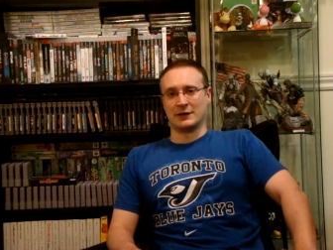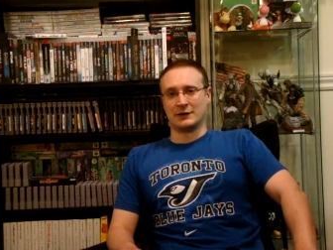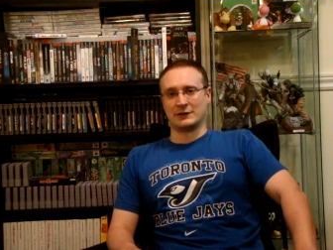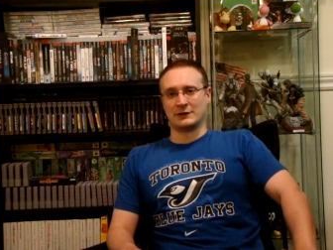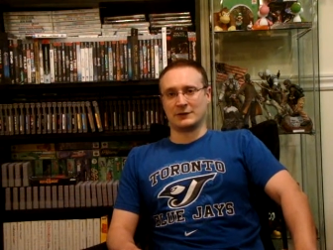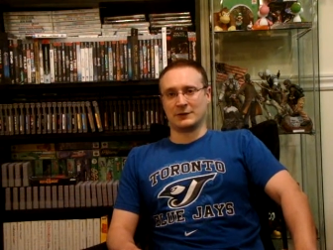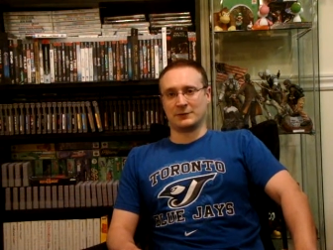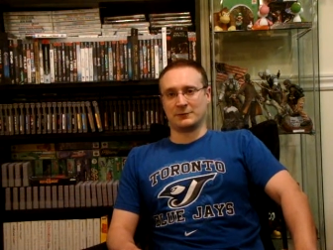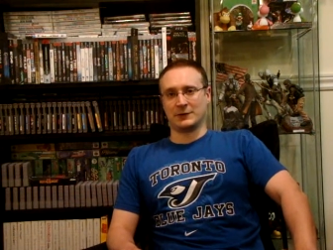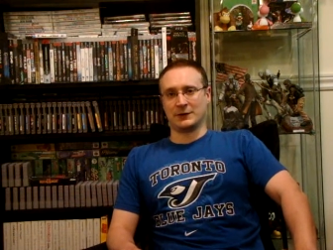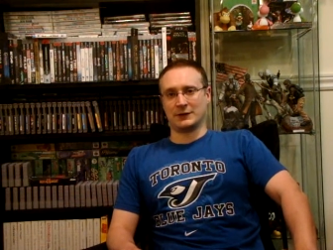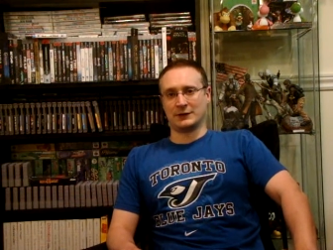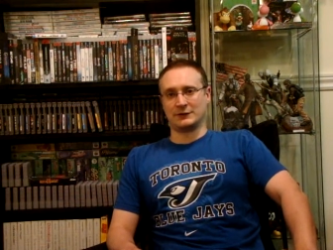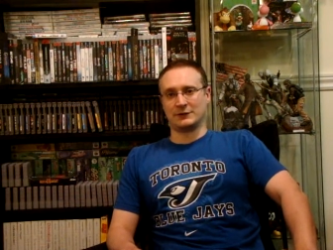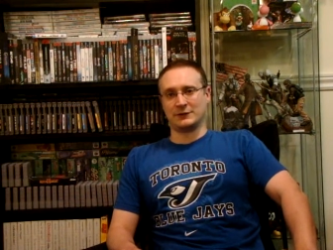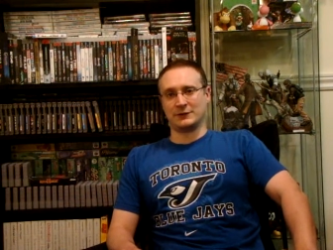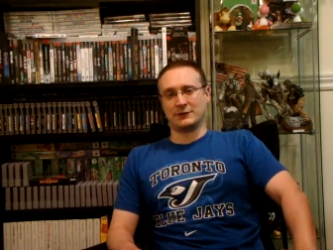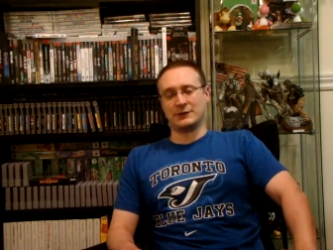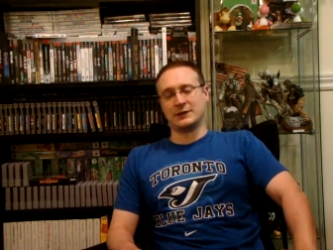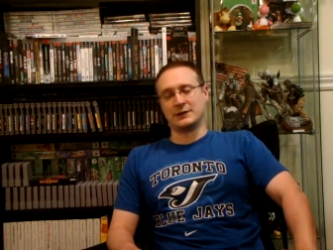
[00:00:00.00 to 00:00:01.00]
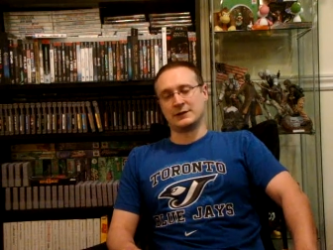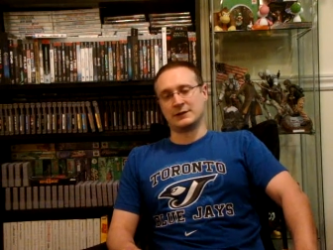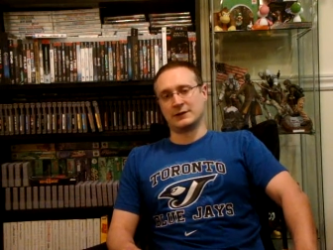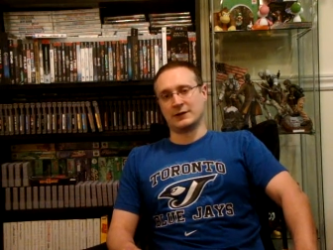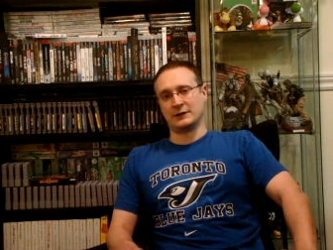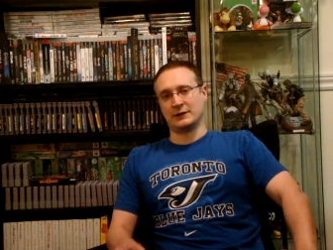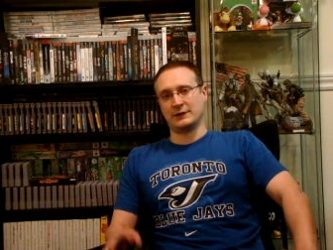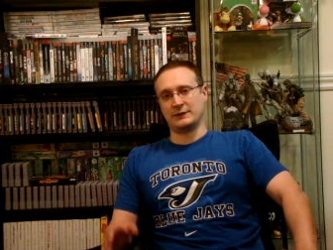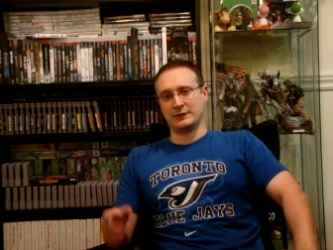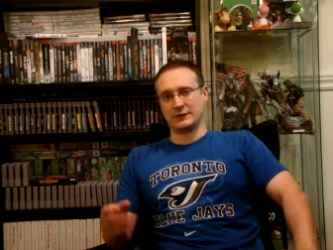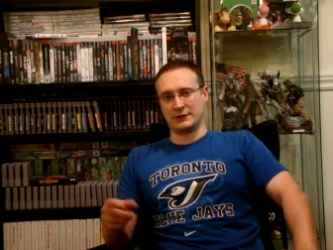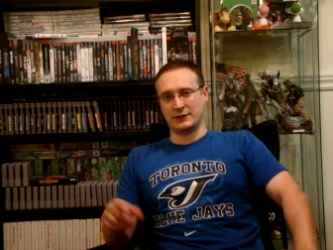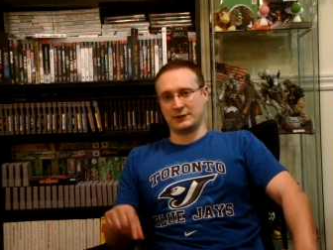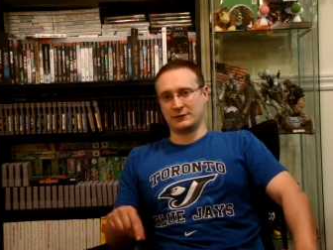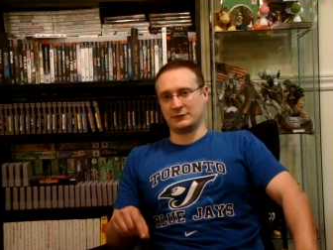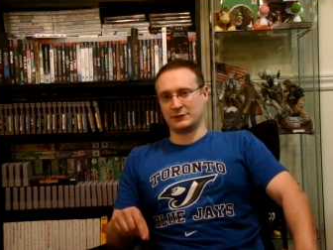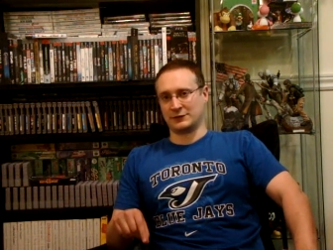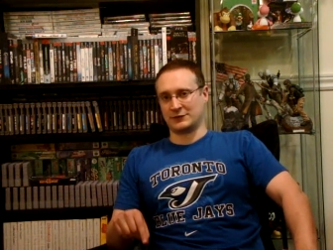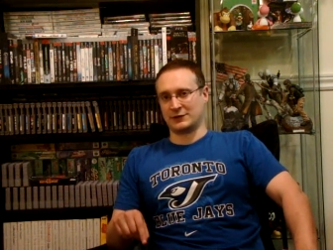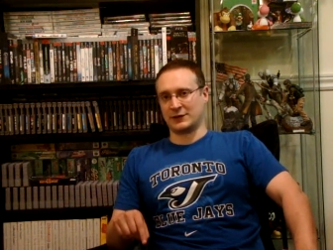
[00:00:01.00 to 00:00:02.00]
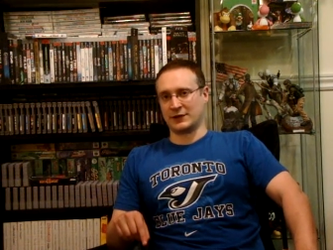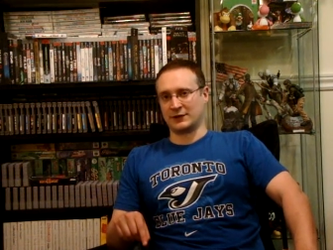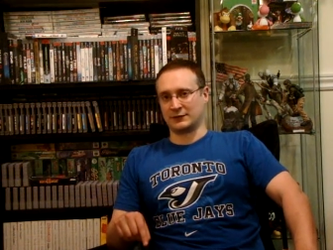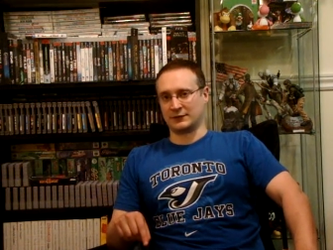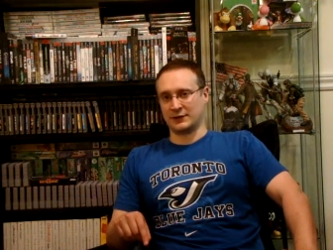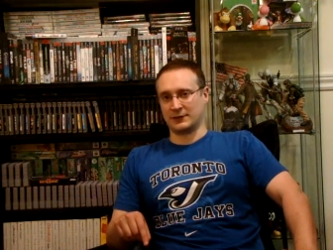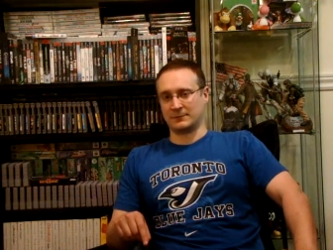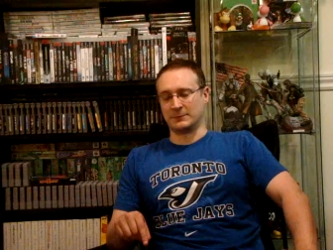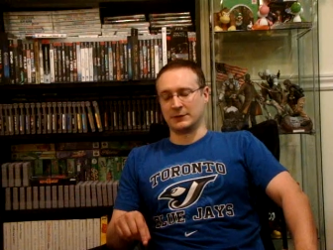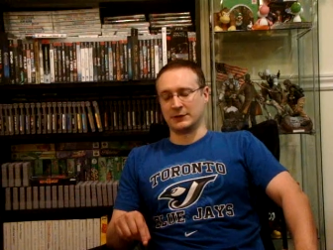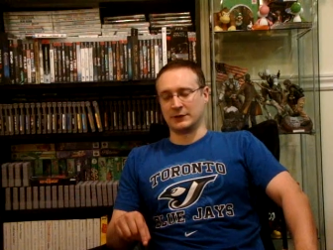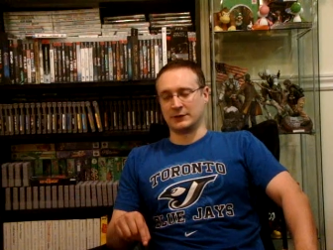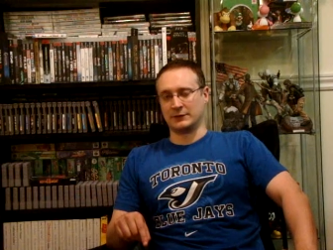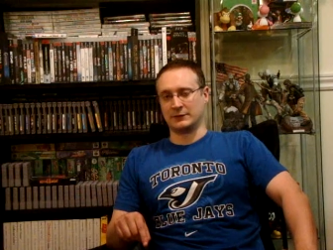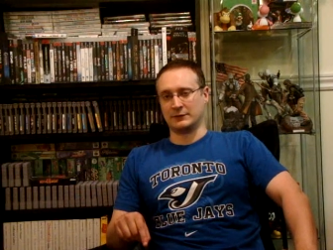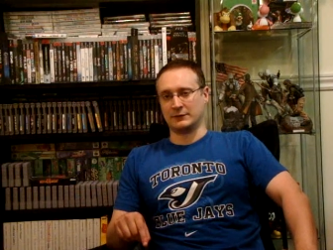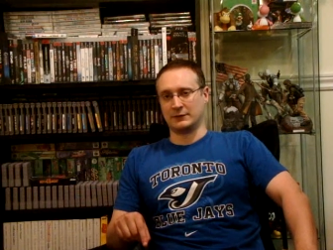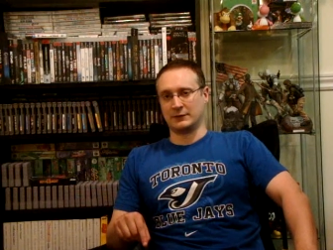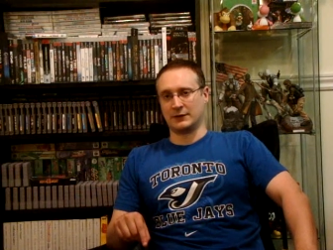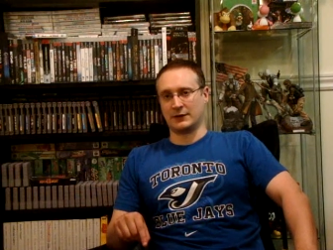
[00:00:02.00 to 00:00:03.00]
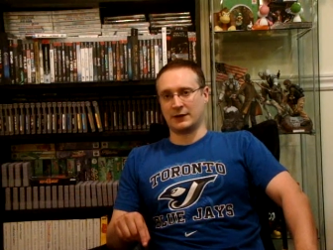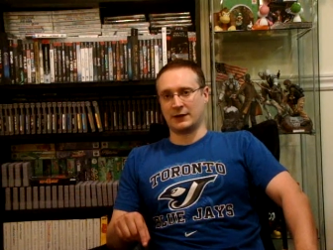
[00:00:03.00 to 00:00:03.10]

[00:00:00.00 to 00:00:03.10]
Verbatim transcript: So what I'll do is I'll leave a link to his channel down below.